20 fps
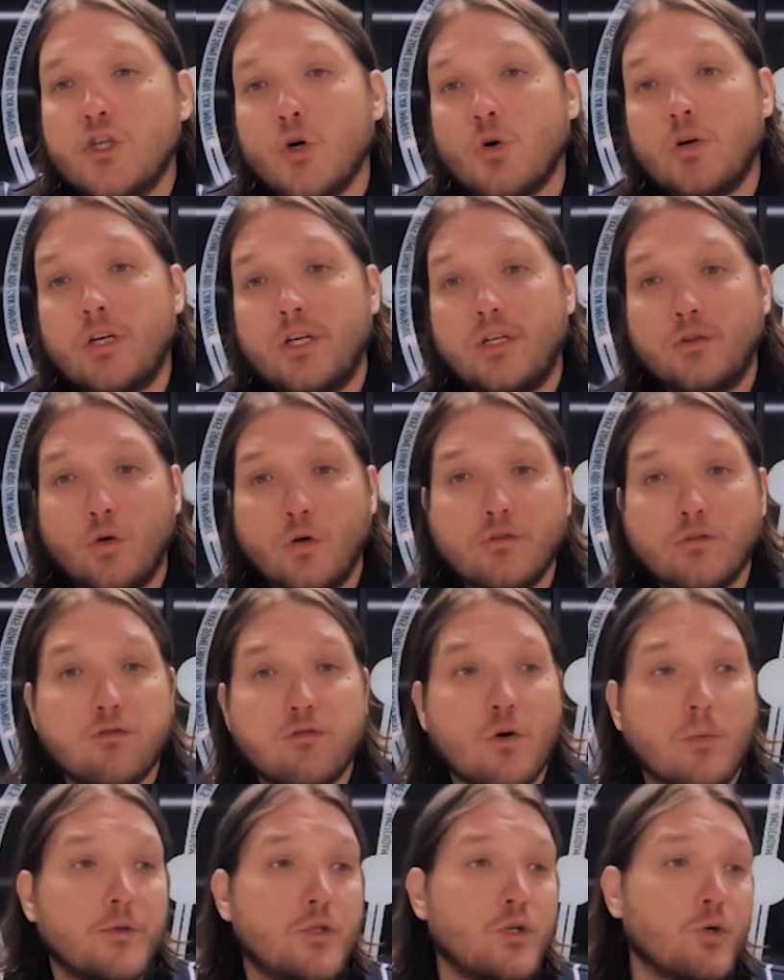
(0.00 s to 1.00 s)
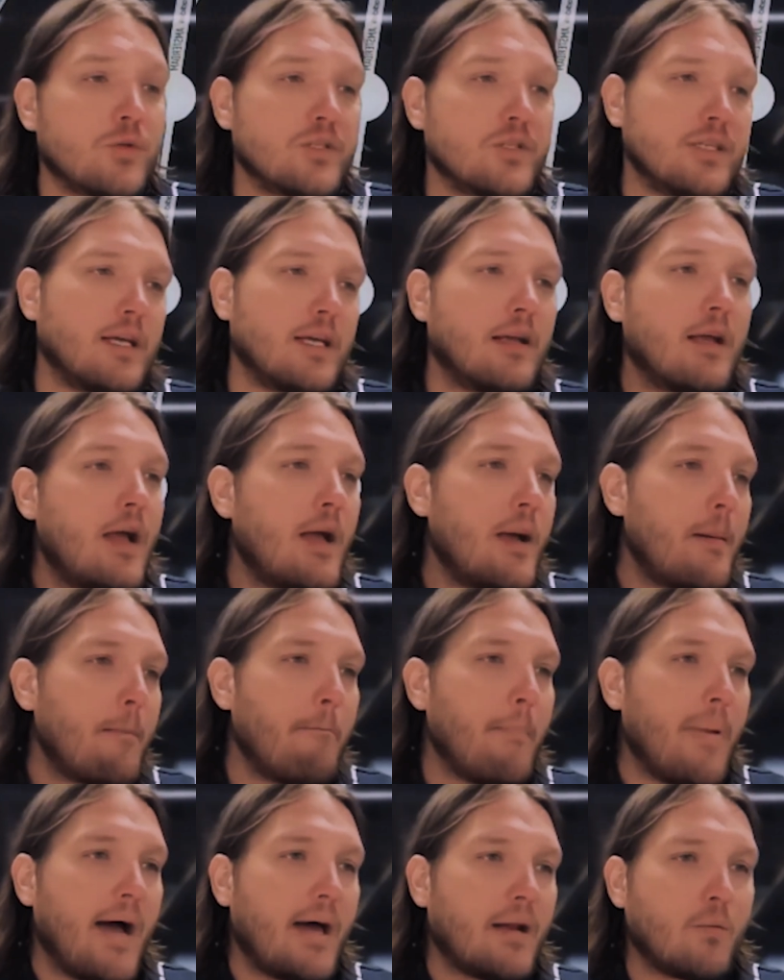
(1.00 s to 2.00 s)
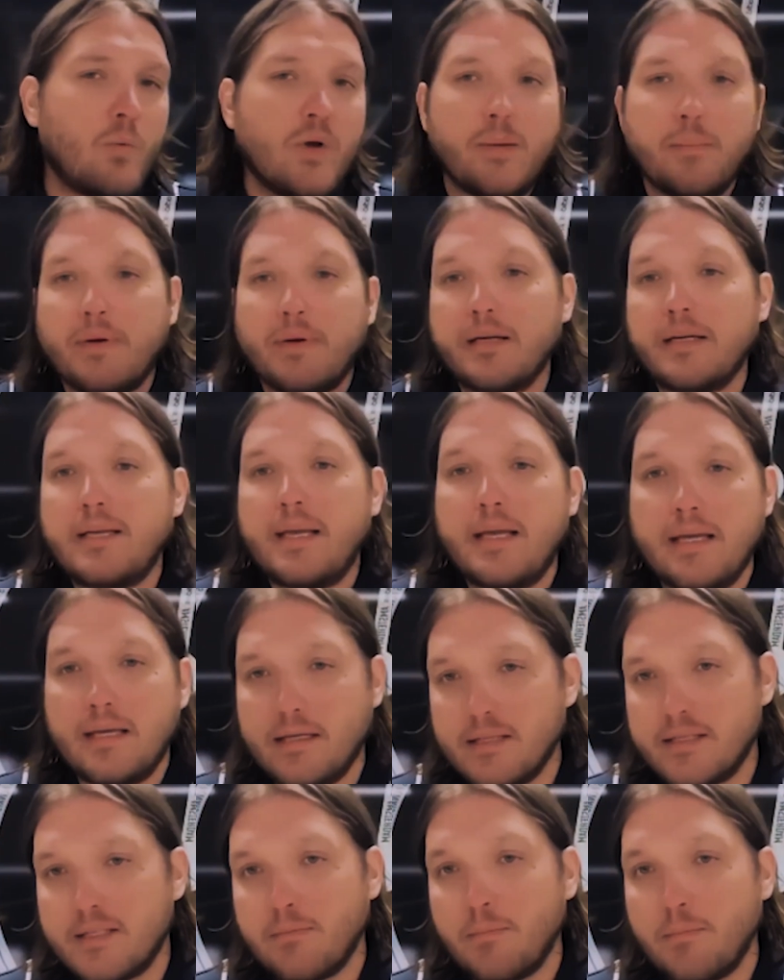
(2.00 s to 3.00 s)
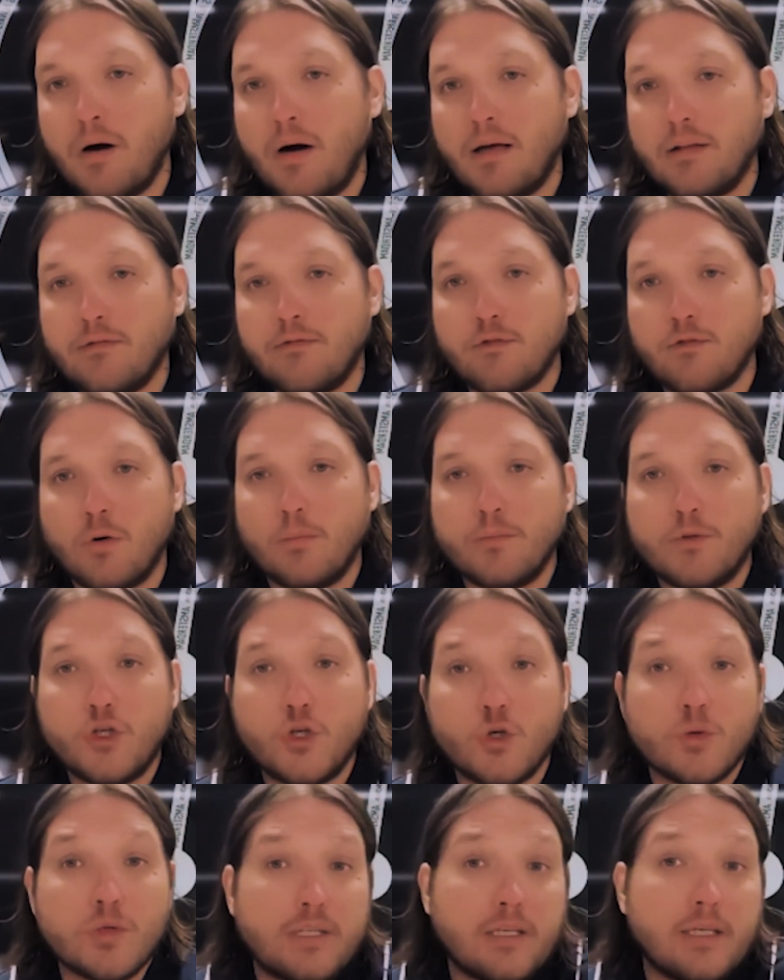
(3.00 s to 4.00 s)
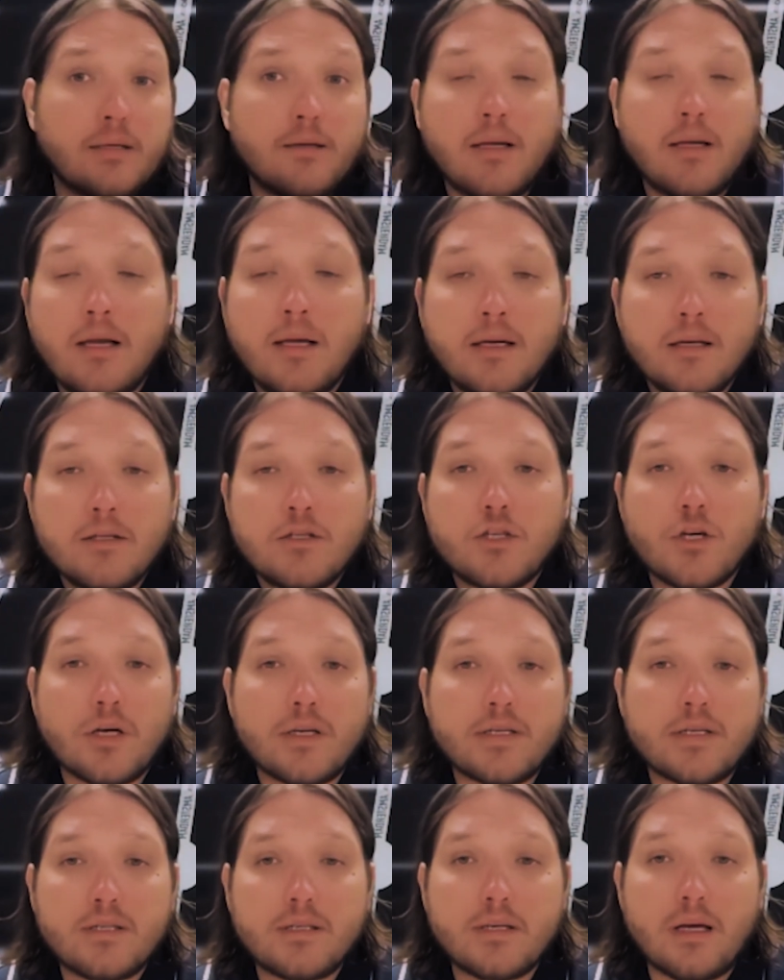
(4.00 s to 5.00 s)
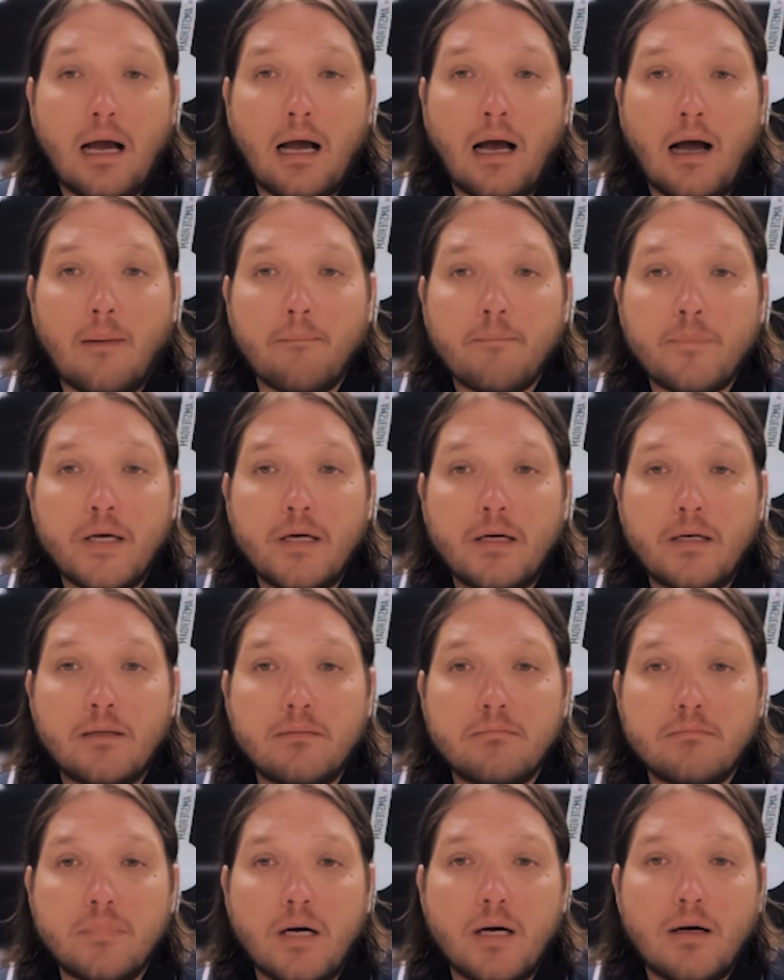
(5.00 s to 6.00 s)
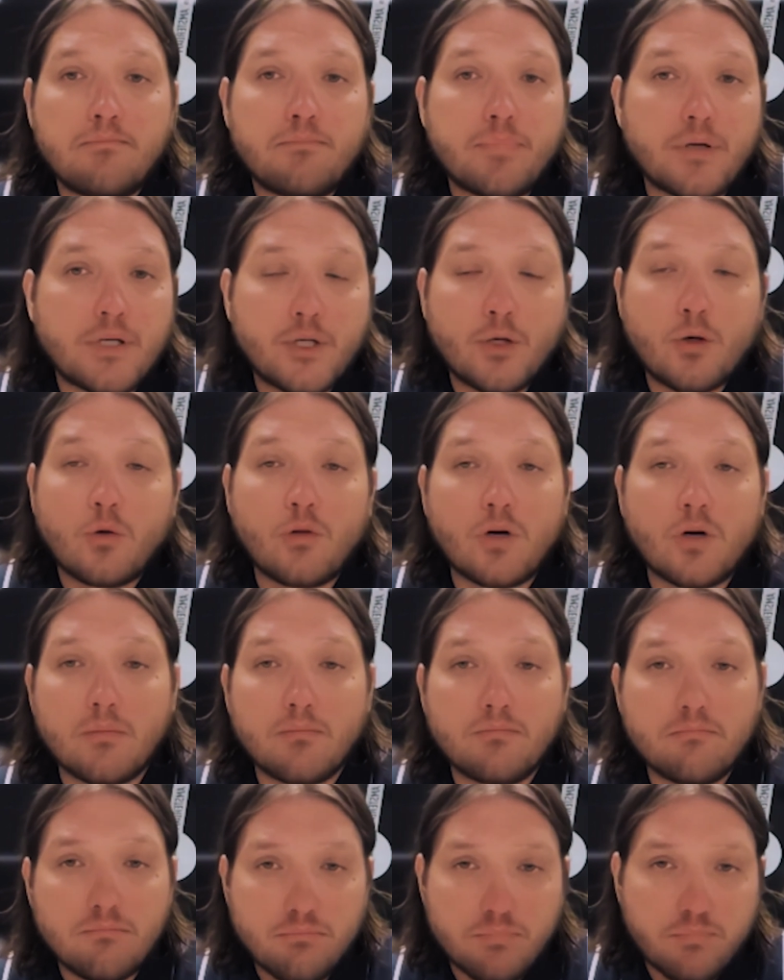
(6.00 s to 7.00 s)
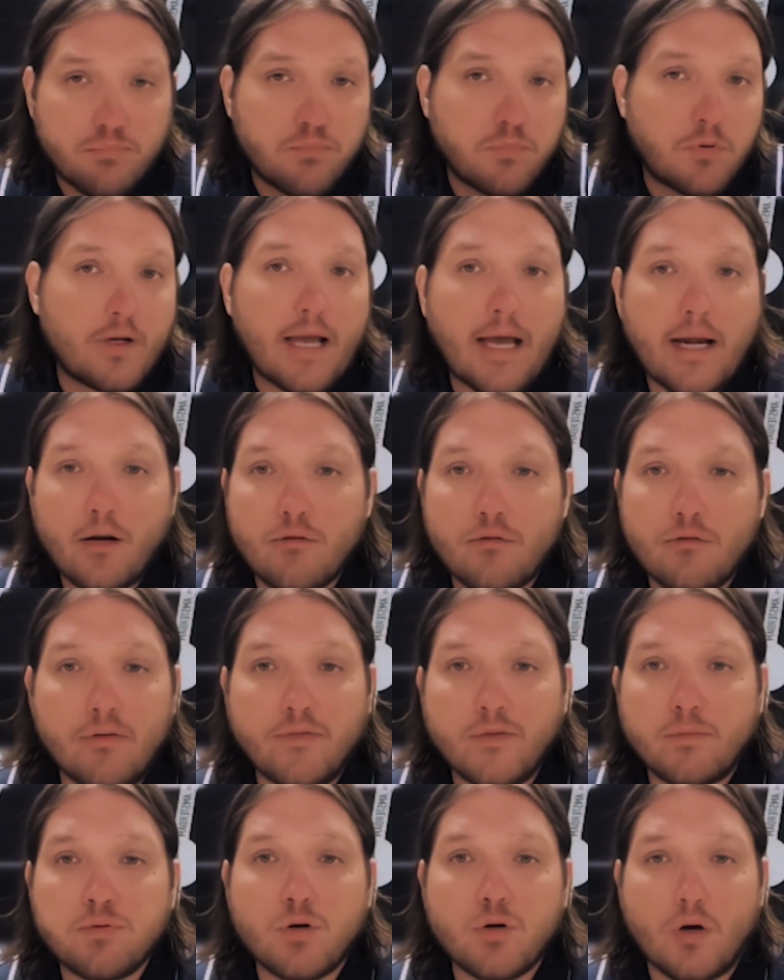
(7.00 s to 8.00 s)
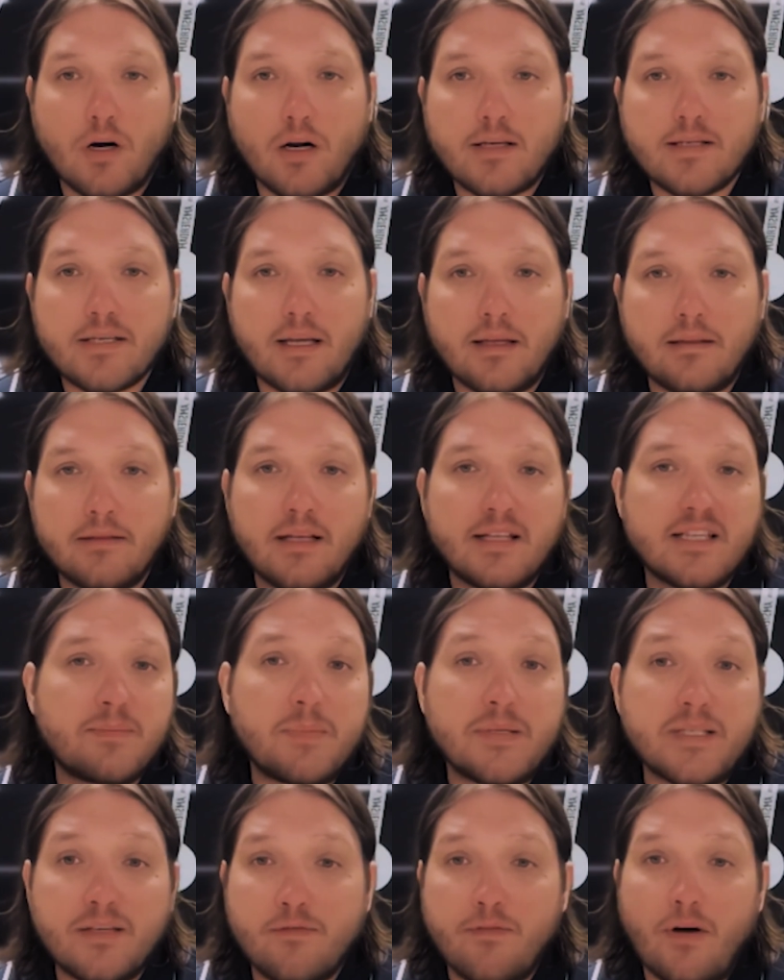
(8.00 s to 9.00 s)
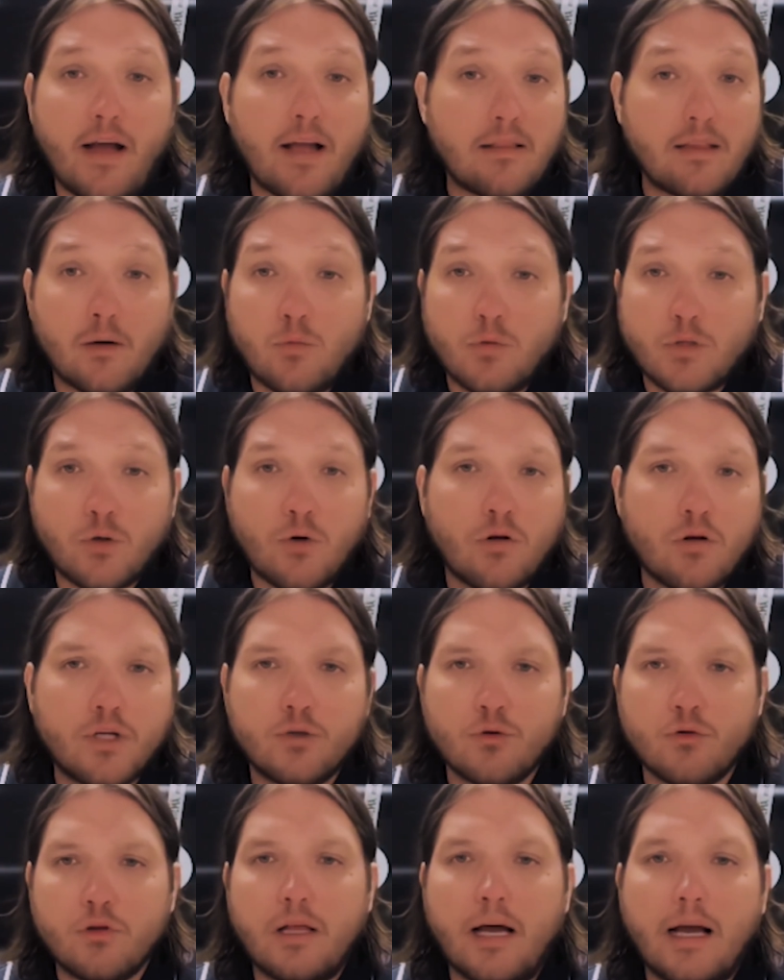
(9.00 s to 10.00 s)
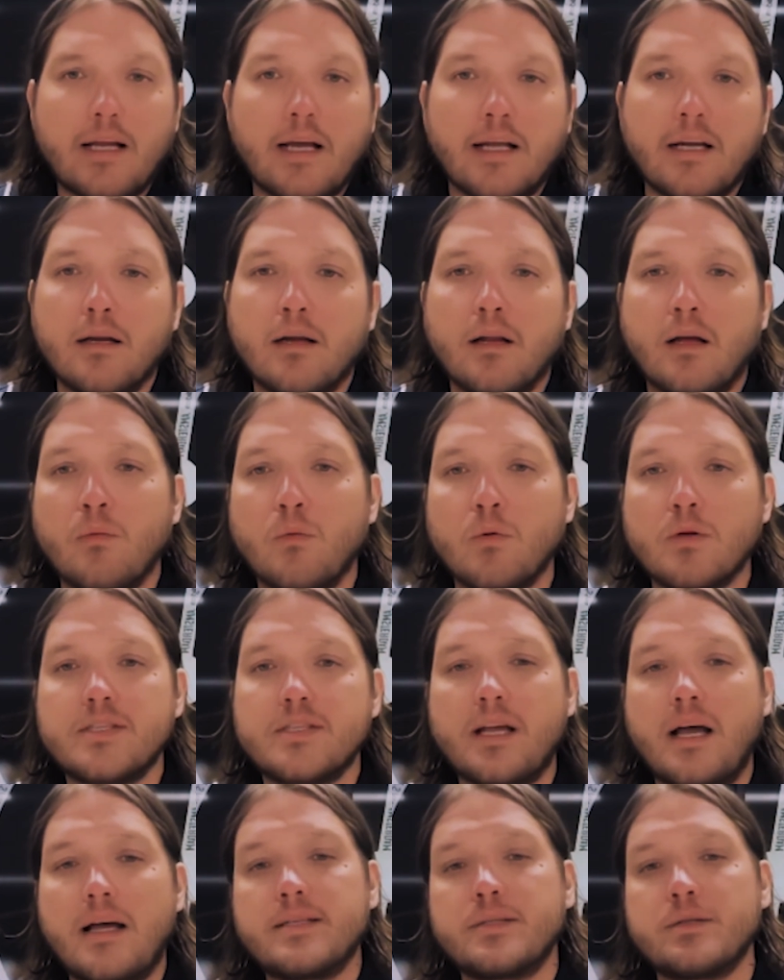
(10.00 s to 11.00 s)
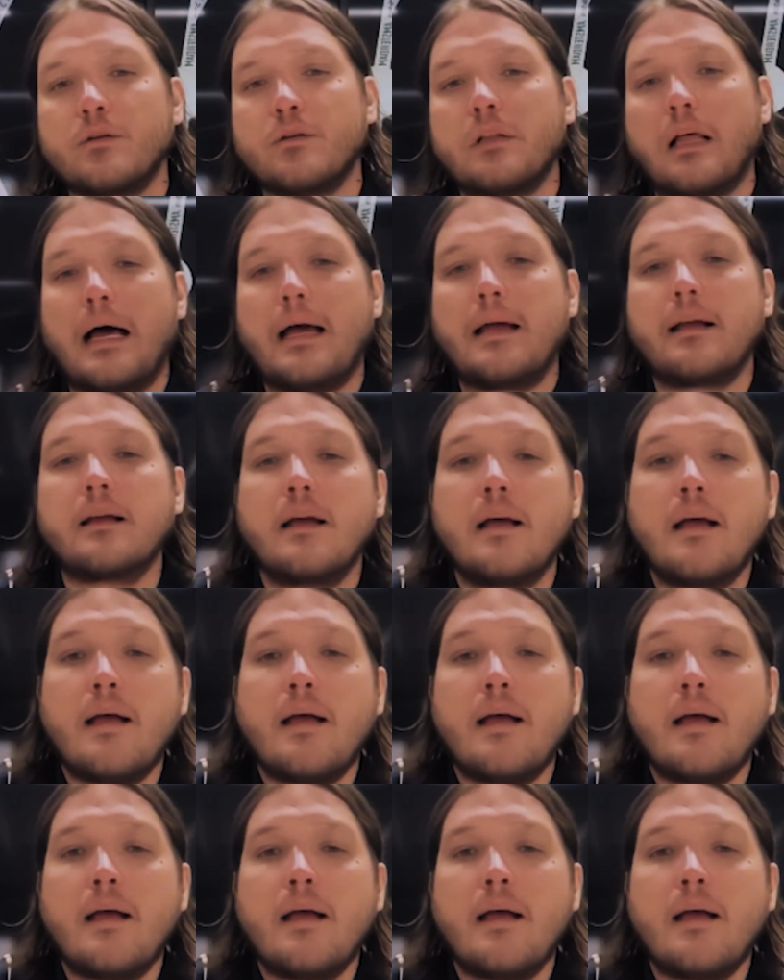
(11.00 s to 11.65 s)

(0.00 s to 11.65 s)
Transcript: journey, not from choosing men, women, kids, but from choosing just a particular category of the products and then specifying what color do you like and what size do you like,